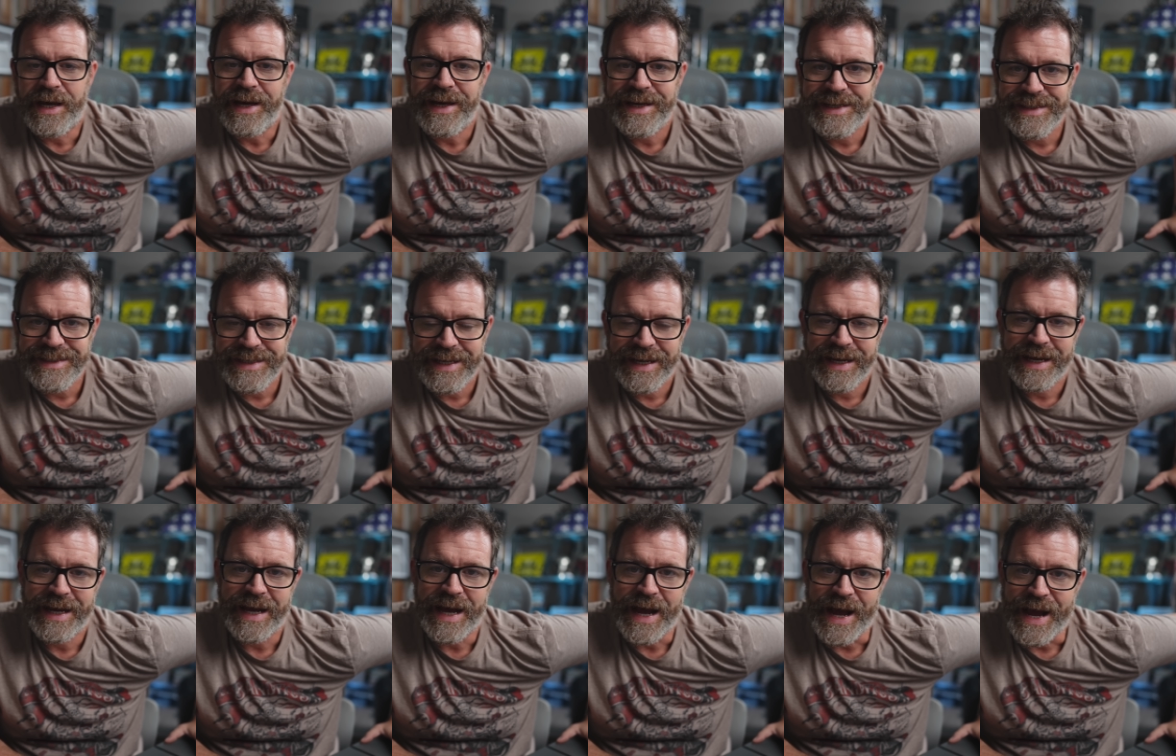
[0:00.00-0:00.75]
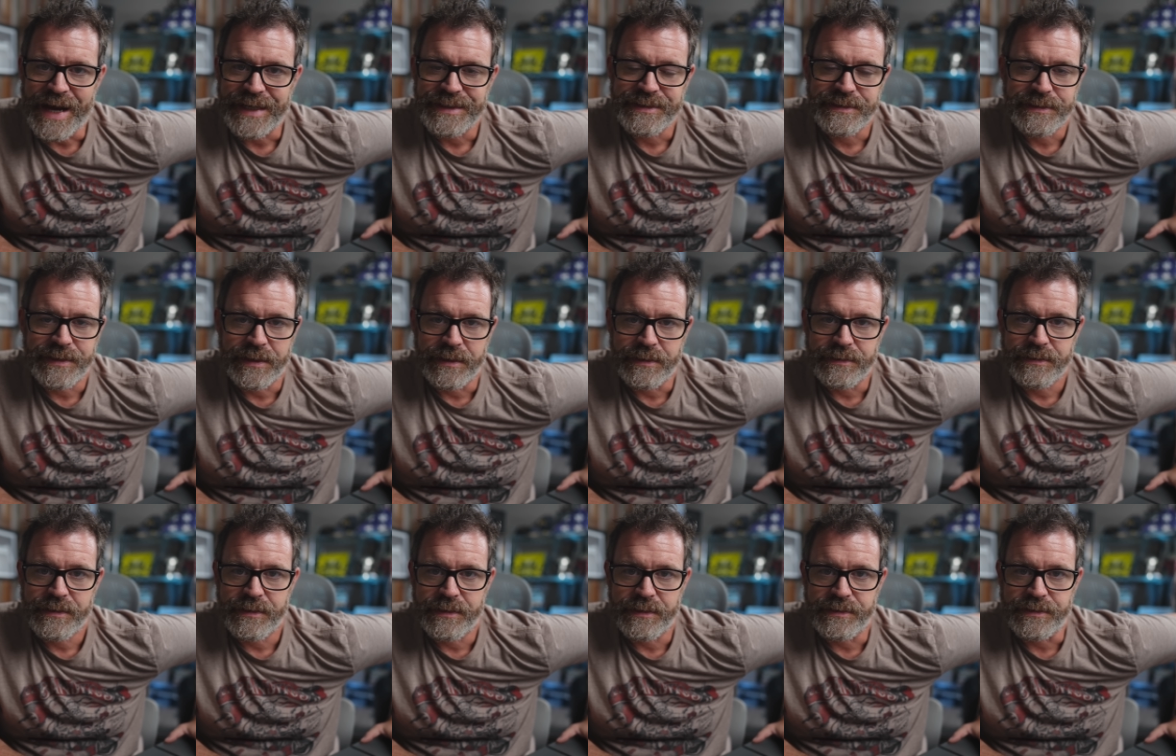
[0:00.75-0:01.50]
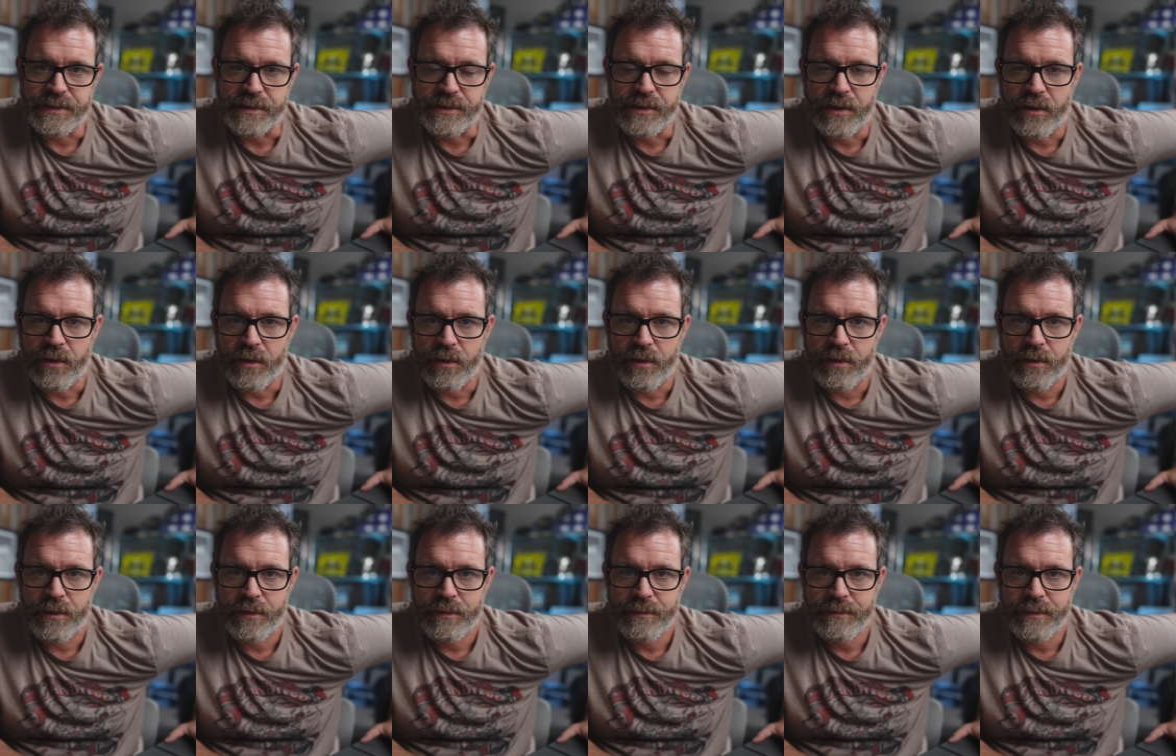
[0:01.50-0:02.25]
Hyundai Accent is a
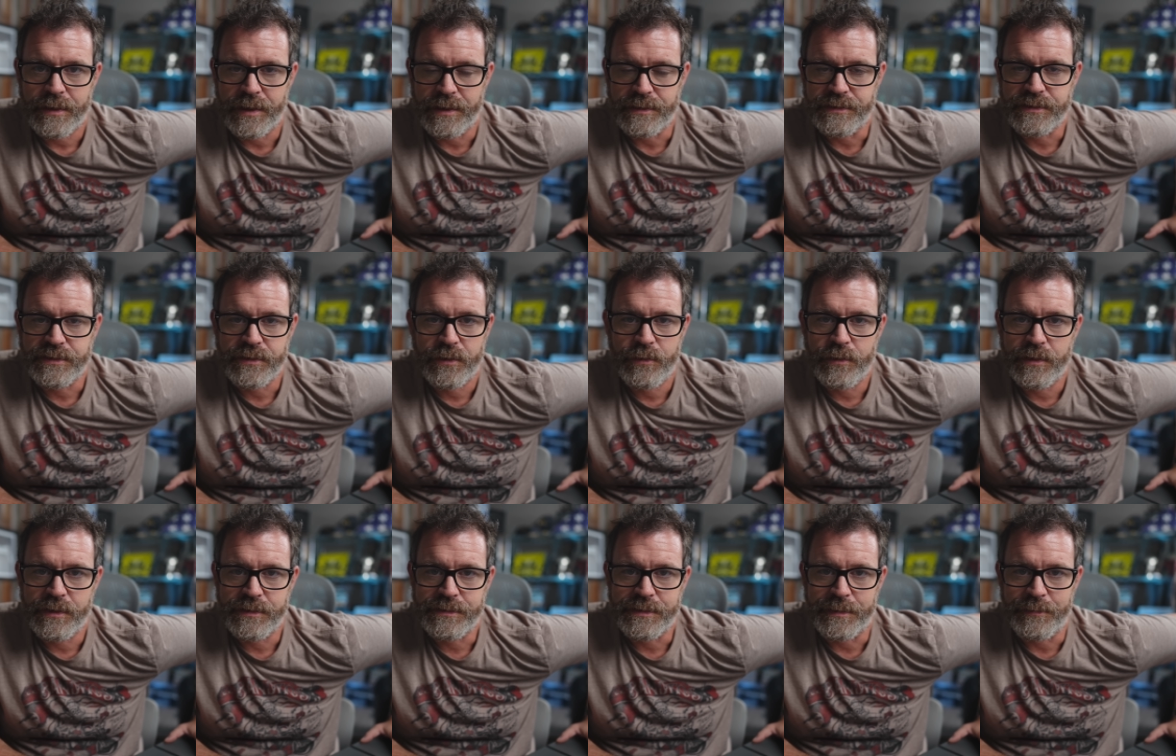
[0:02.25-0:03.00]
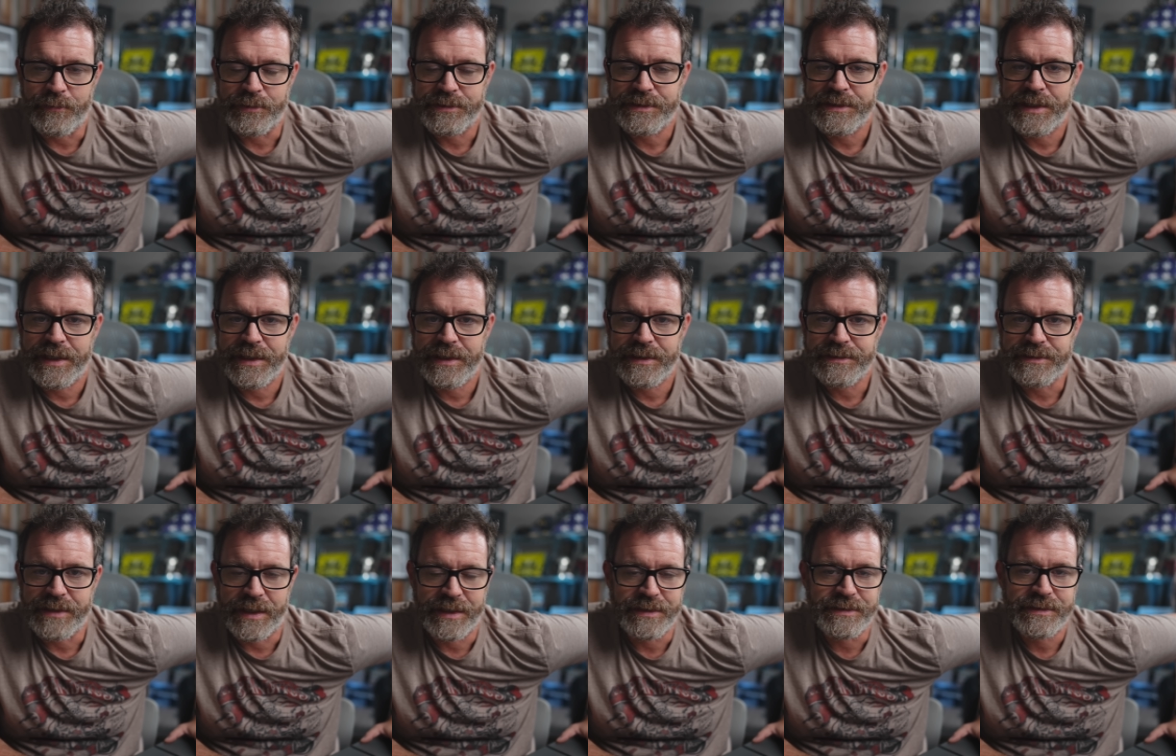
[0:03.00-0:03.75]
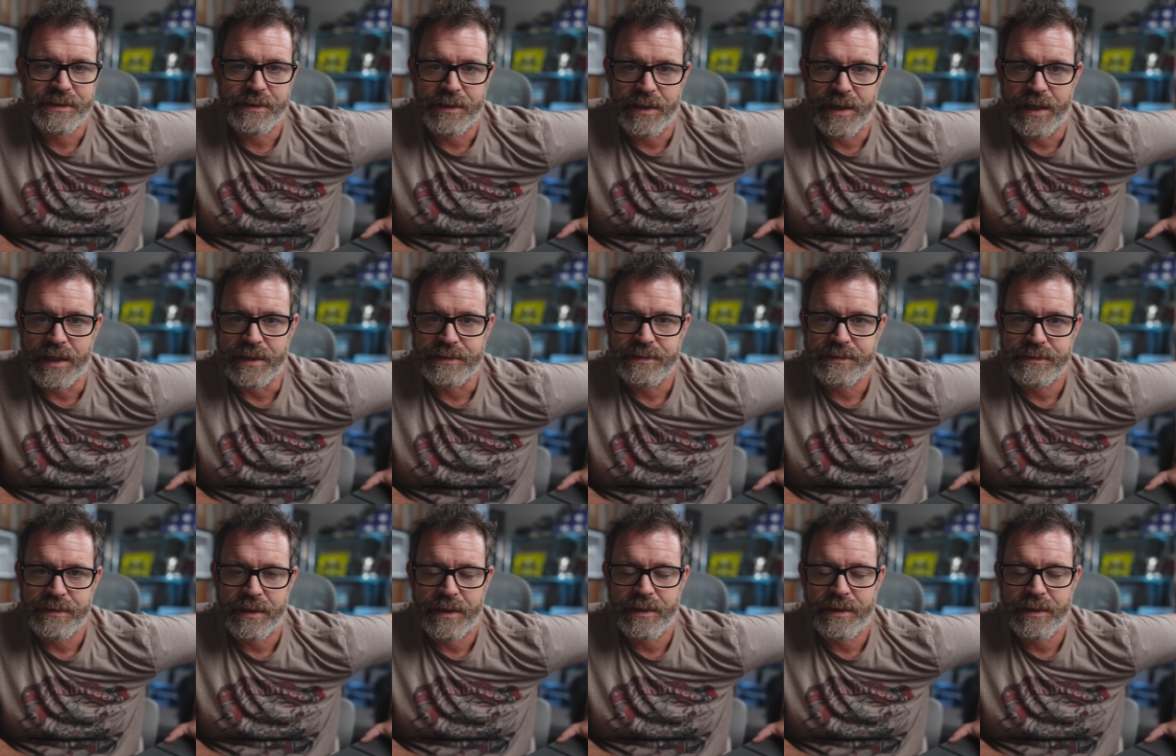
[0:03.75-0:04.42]
car, and so is a Mercedes S-Class.